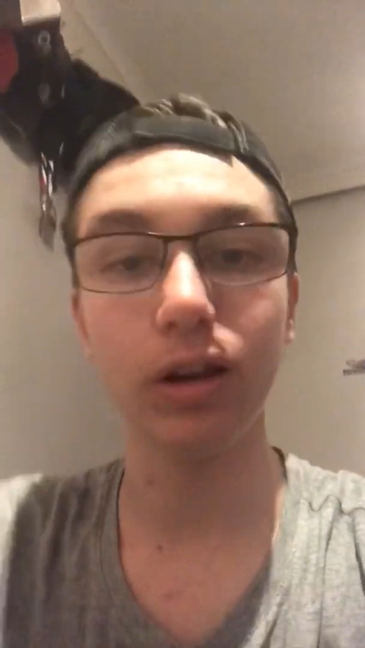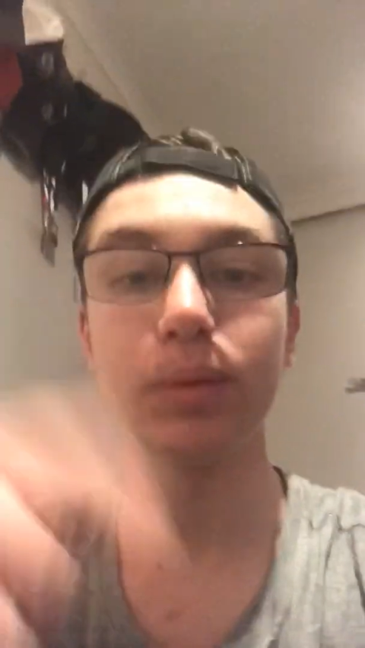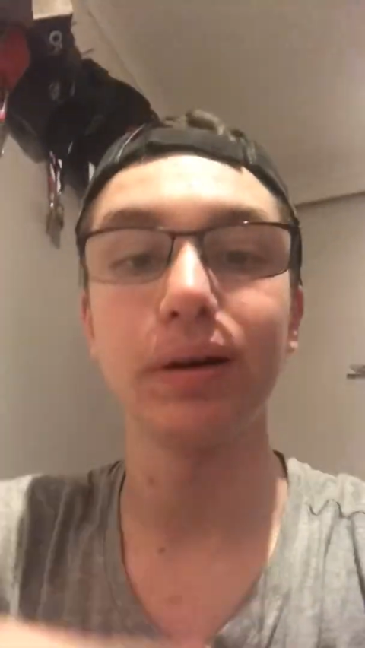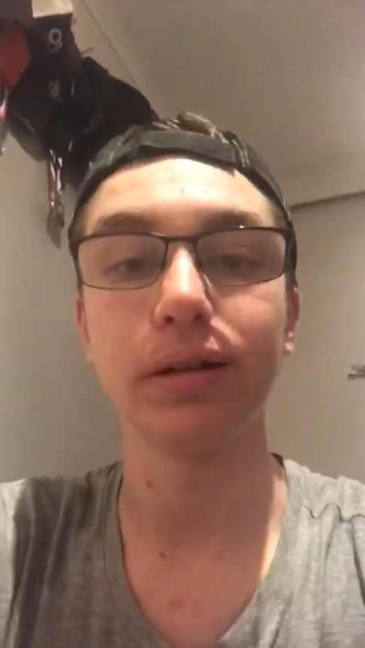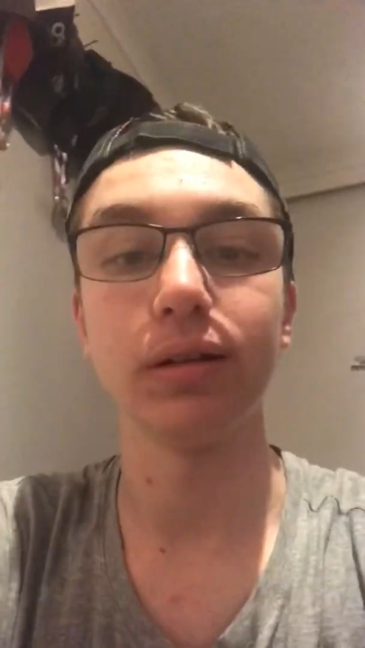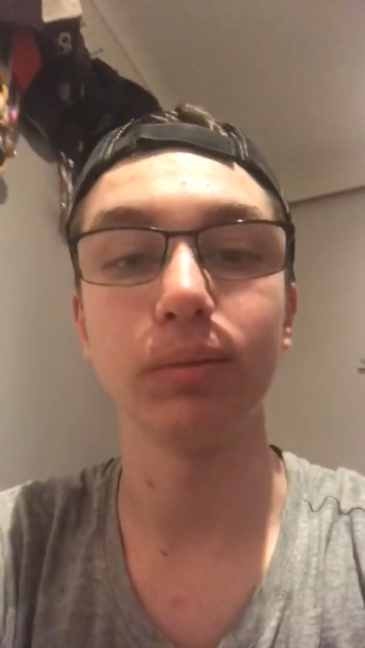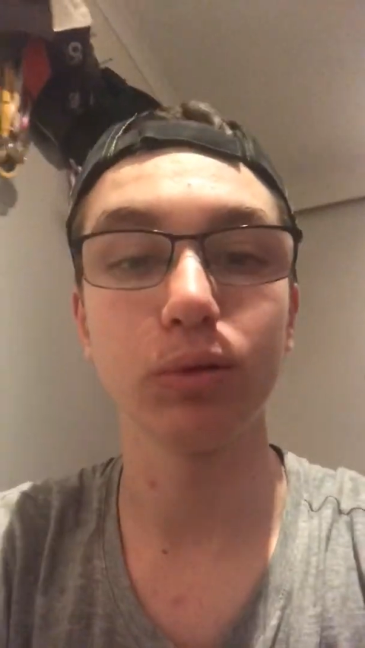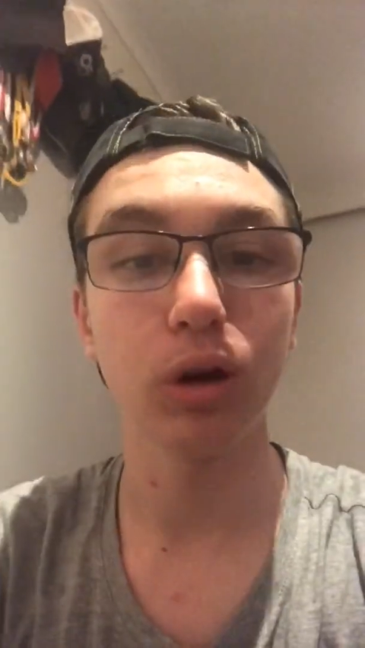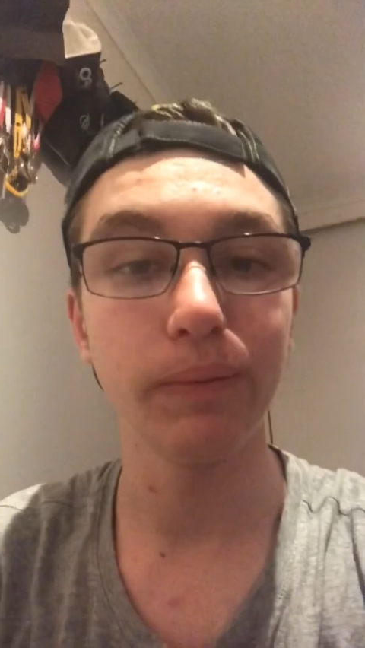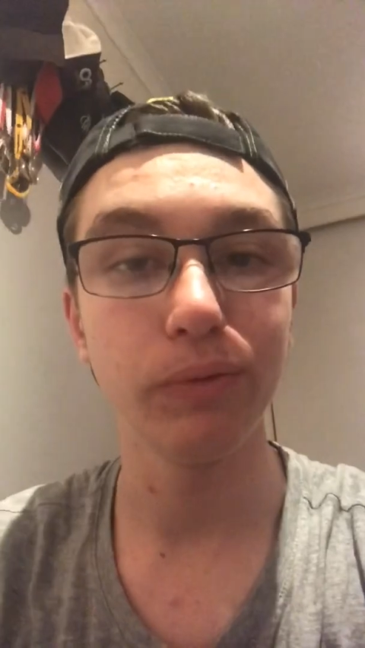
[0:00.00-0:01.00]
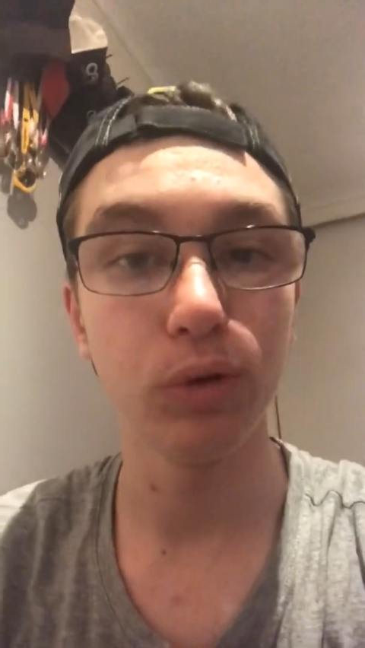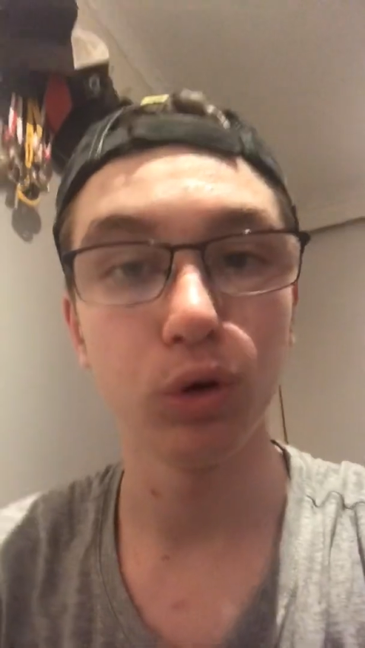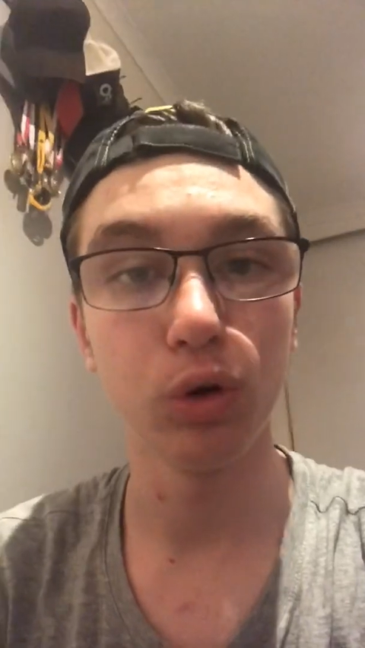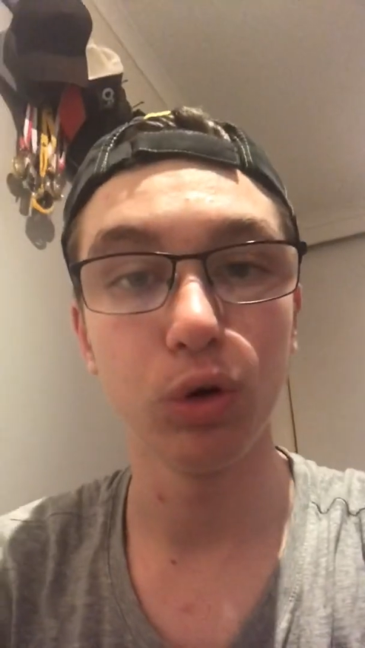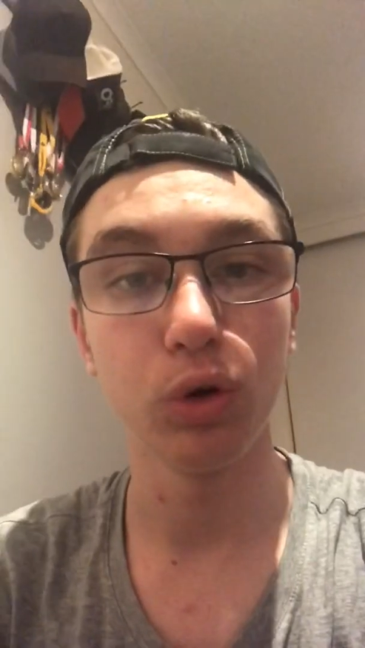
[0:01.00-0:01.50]
like button and subscribe
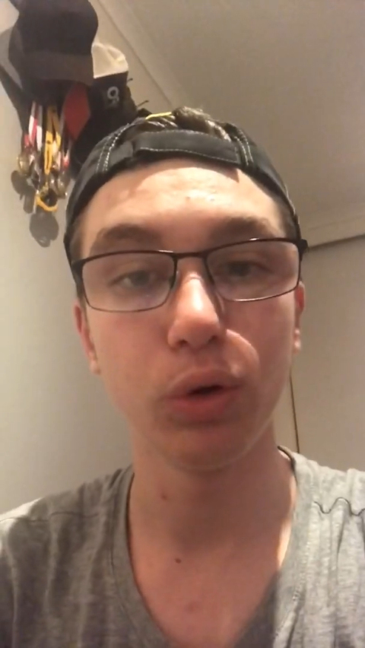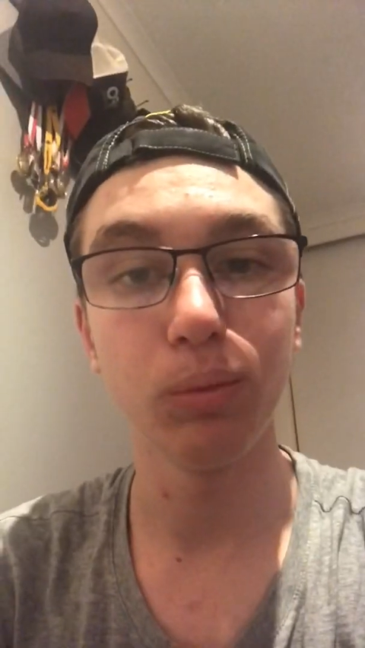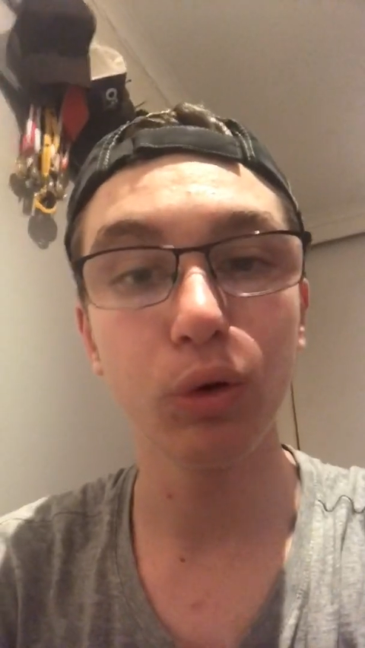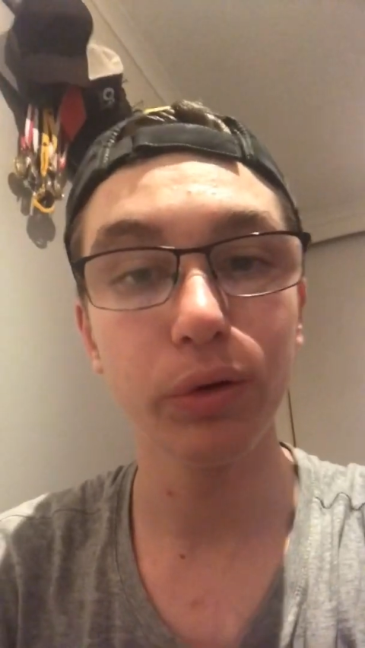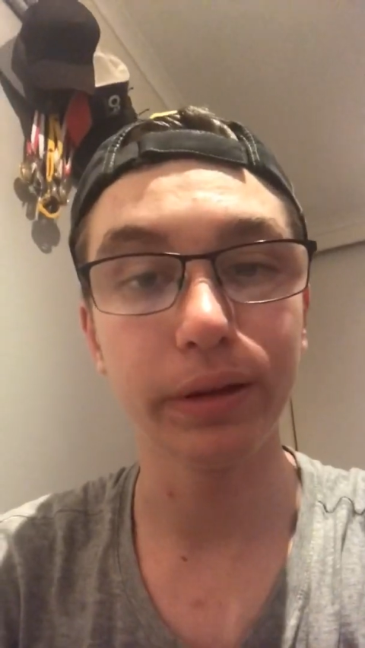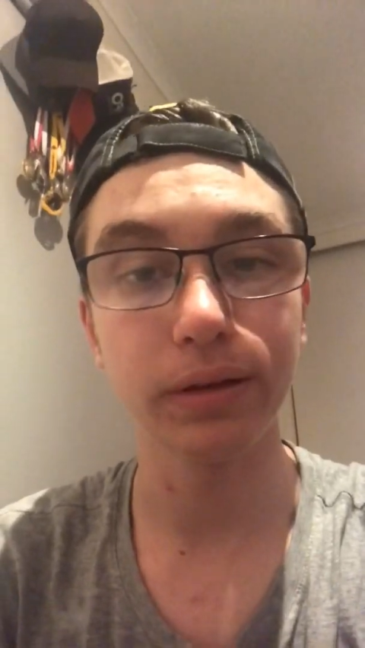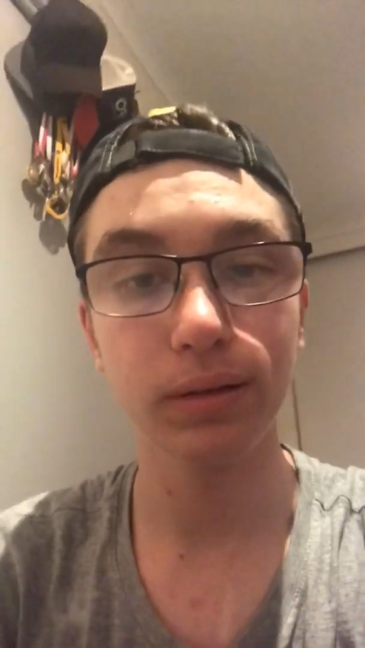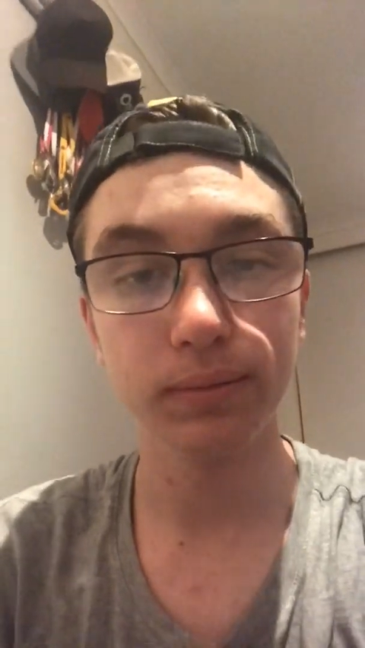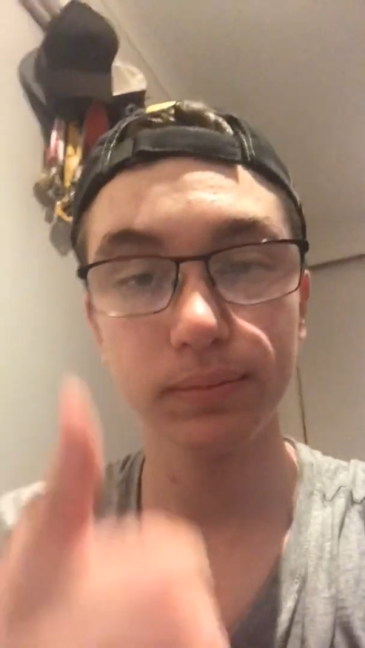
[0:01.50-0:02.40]
for more of this.